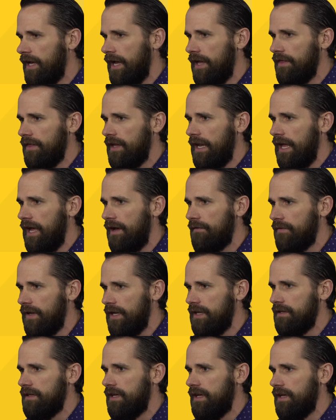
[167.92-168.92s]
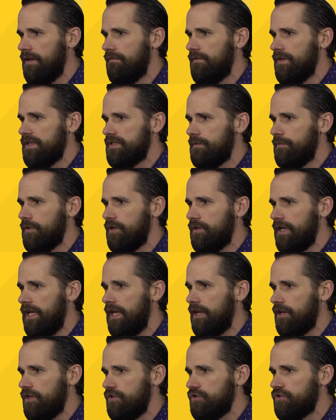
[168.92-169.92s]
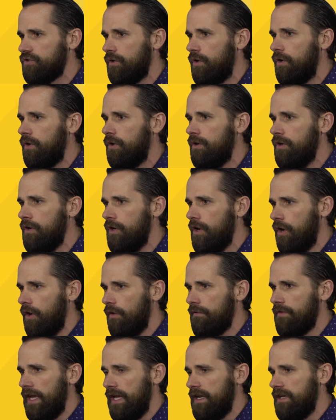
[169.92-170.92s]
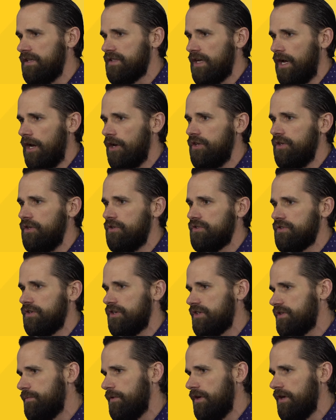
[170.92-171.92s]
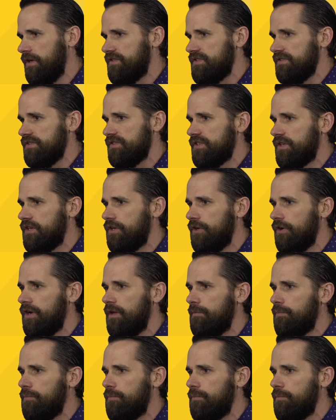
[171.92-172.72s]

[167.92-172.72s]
and then have end-to-end visibility and control over that entire user experience and security